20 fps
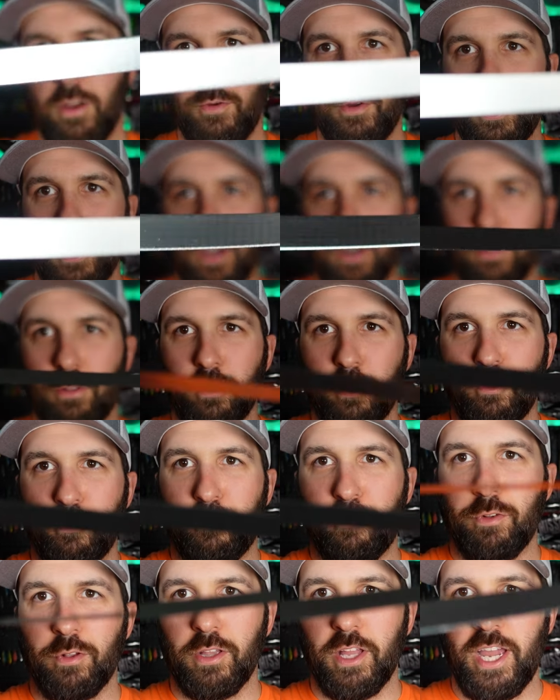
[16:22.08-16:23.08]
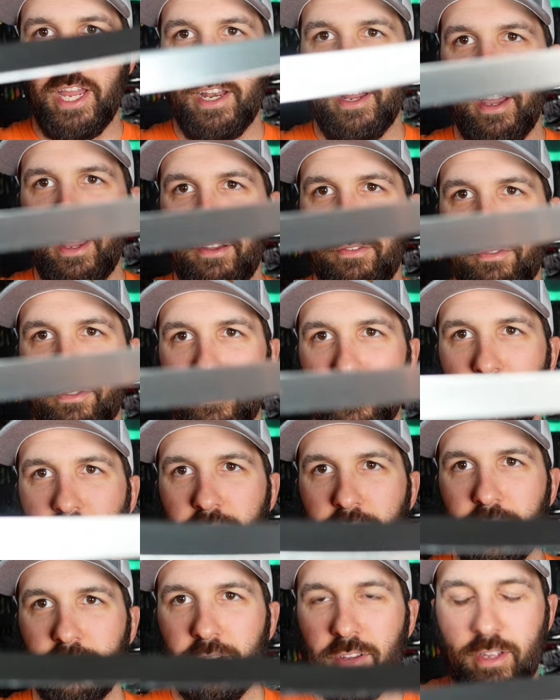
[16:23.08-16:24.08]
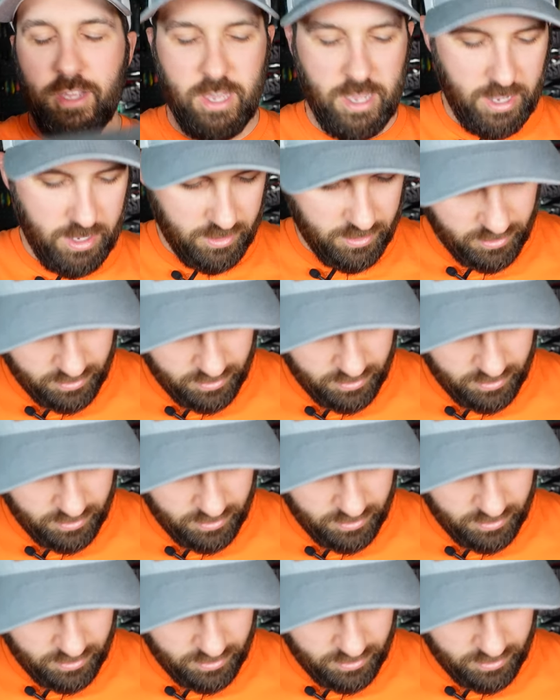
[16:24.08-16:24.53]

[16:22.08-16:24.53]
here we go, a little fillet knife. Okay,